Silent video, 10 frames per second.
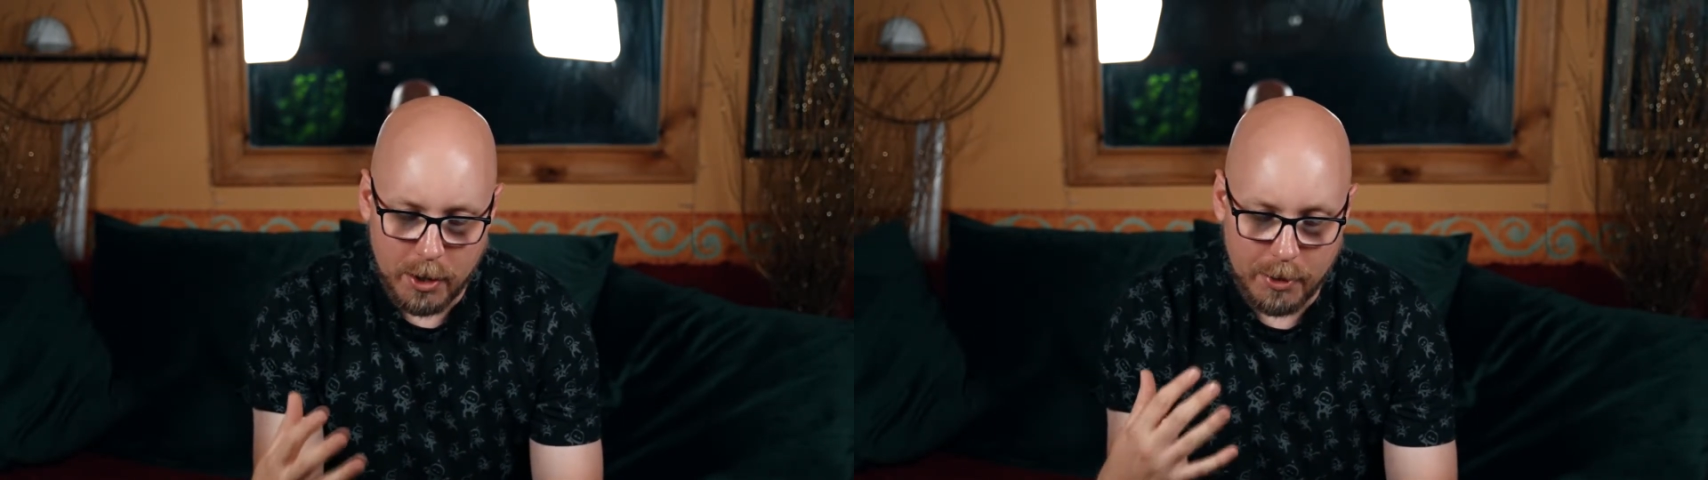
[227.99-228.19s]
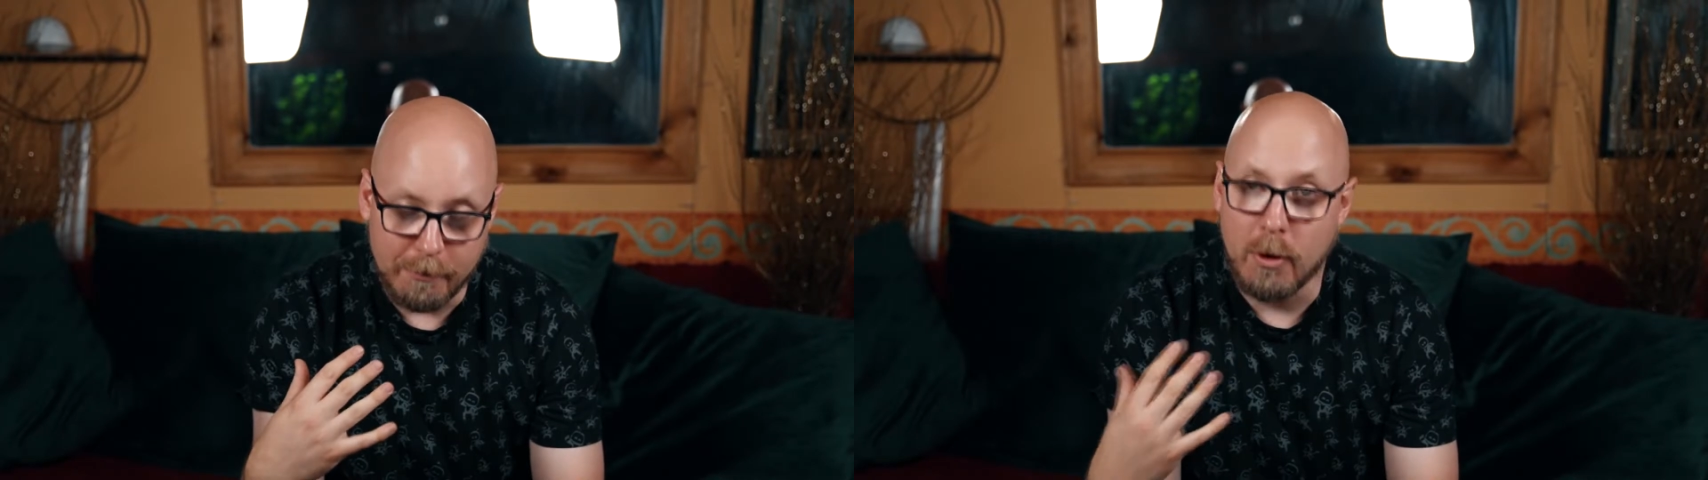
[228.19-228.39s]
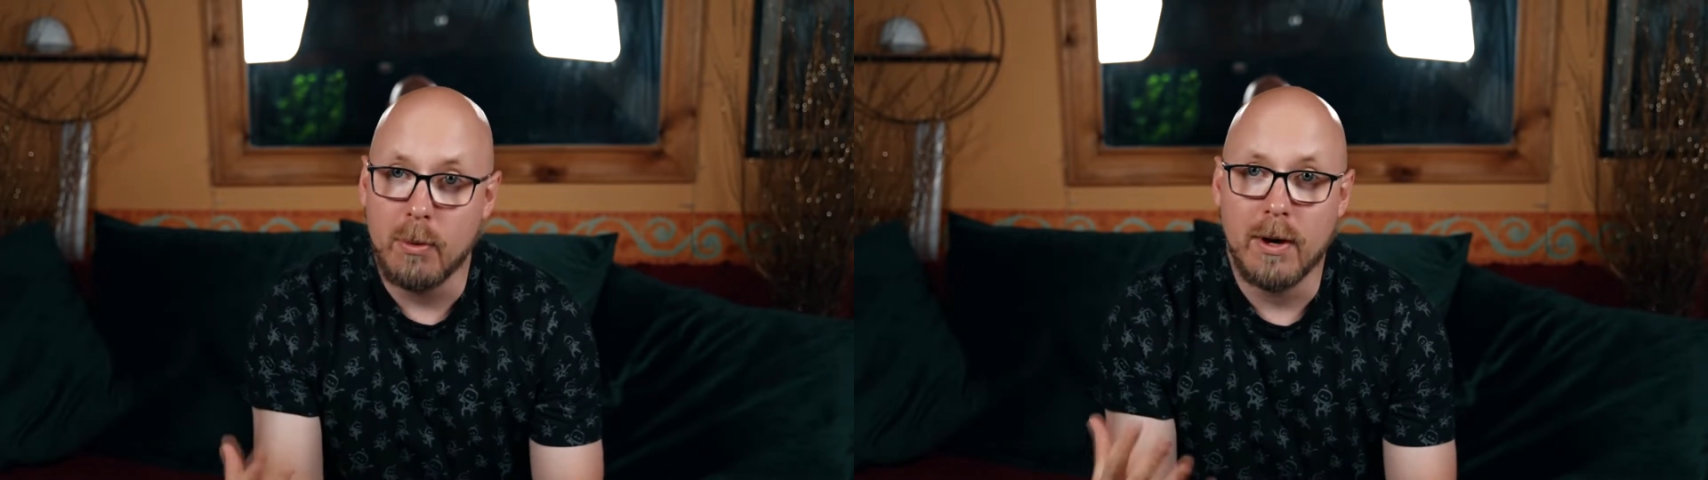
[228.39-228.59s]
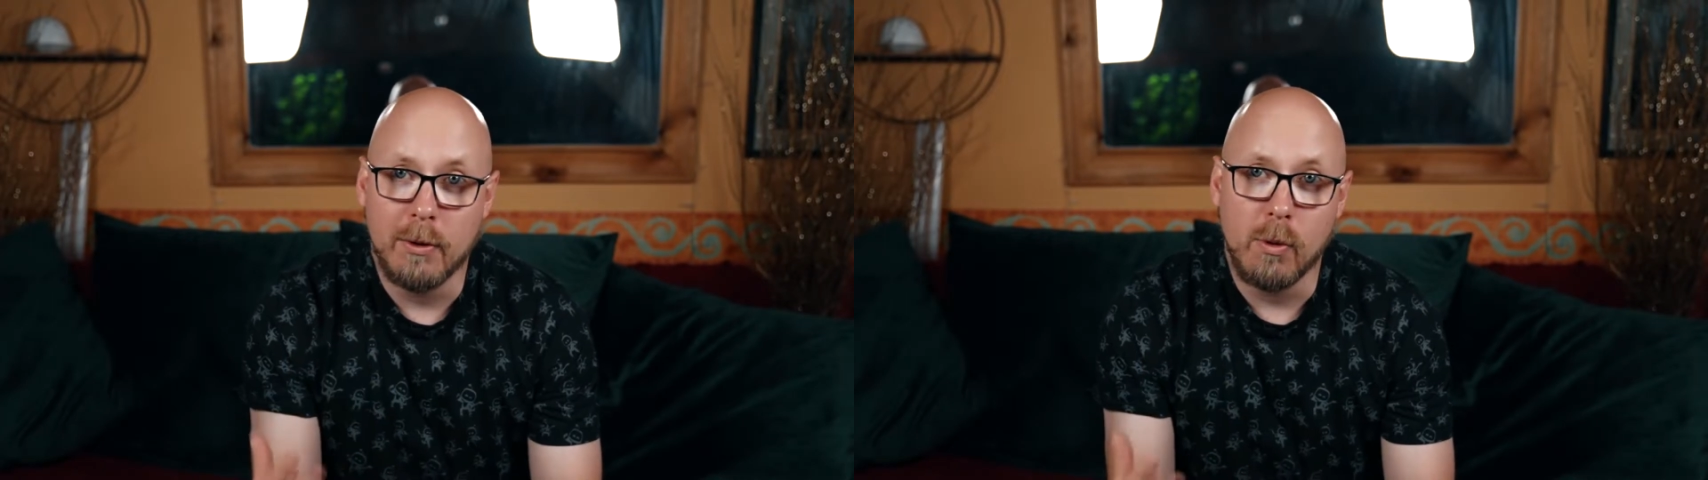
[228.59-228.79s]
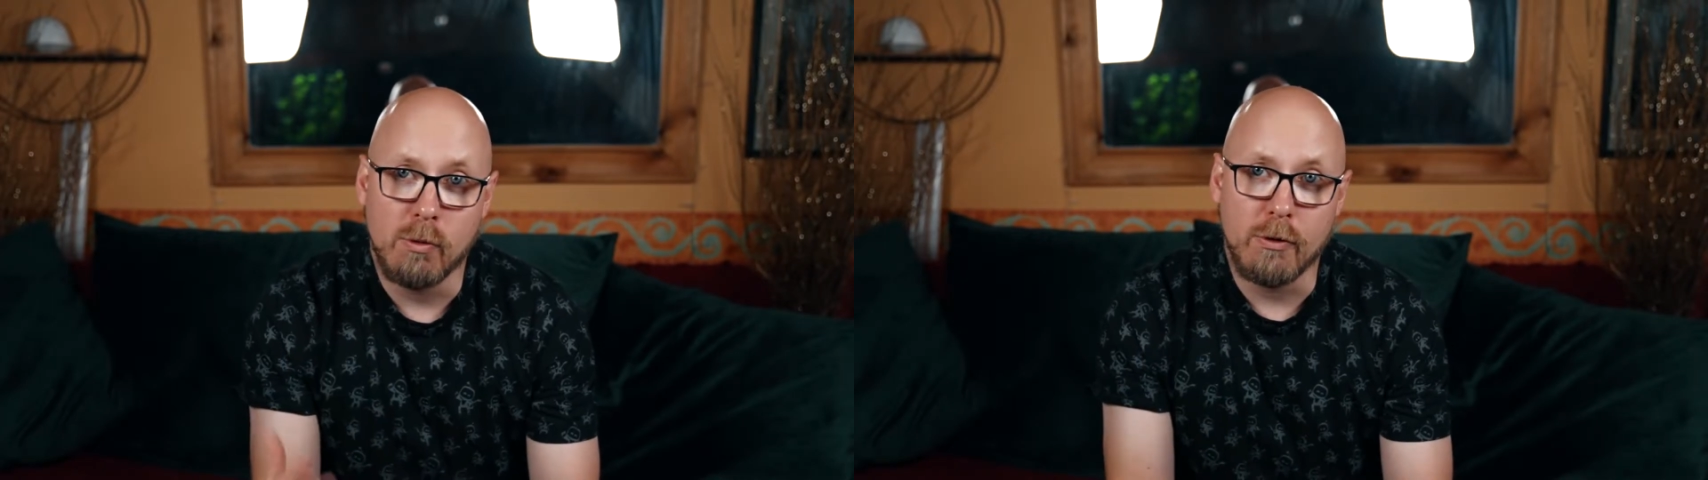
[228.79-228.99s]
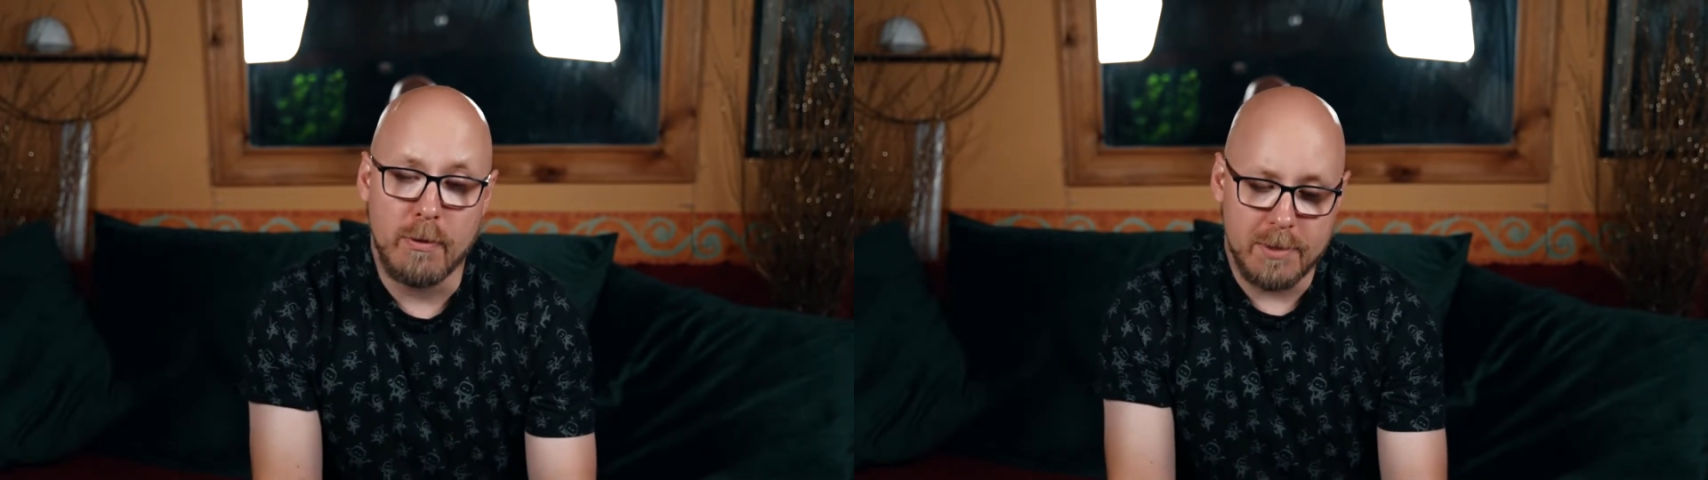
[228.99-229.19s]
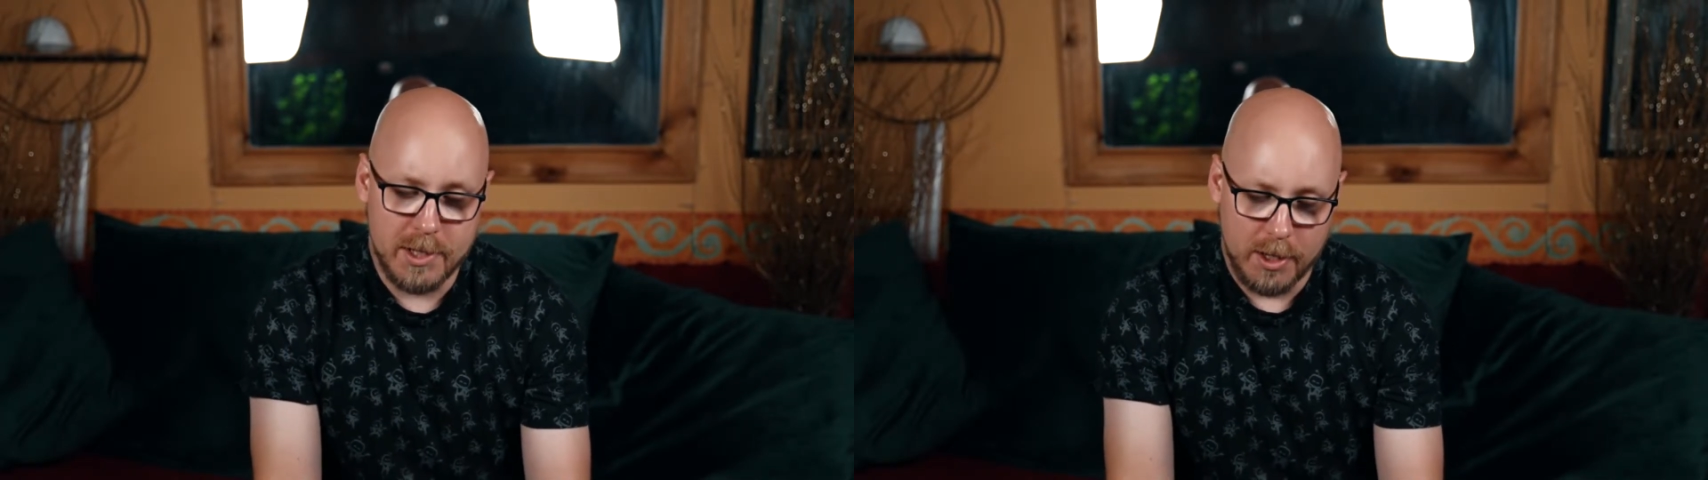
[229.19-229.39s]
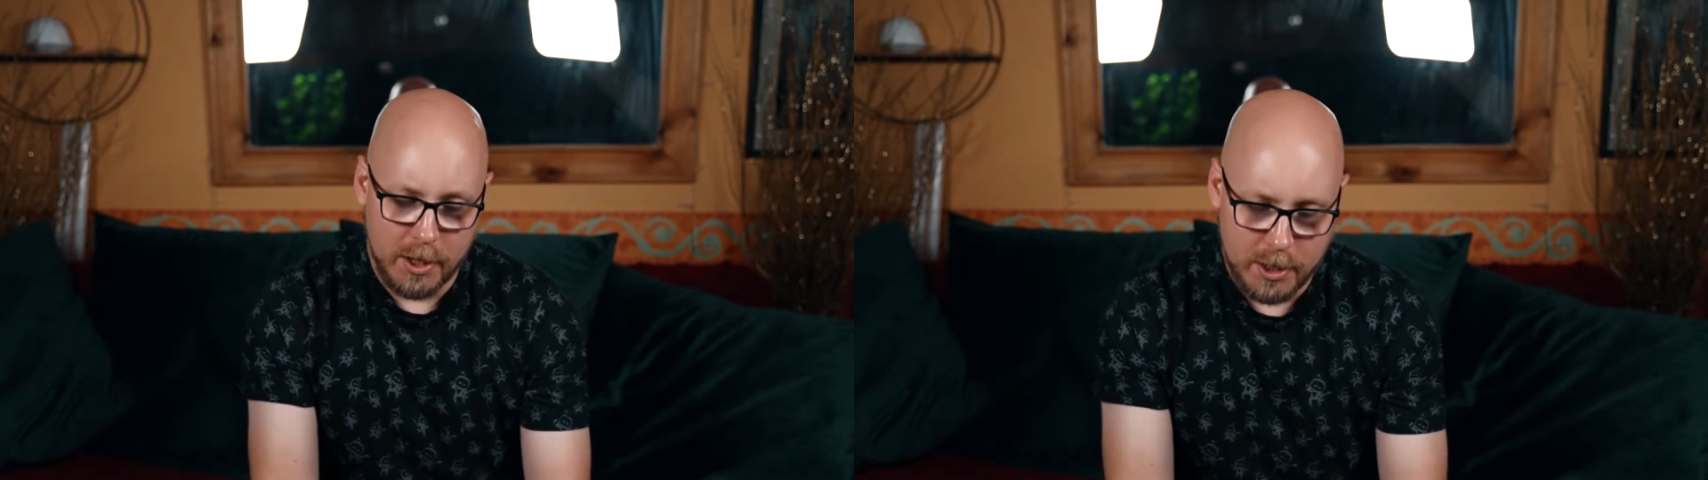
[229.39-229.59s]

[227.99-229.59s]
their own little groups.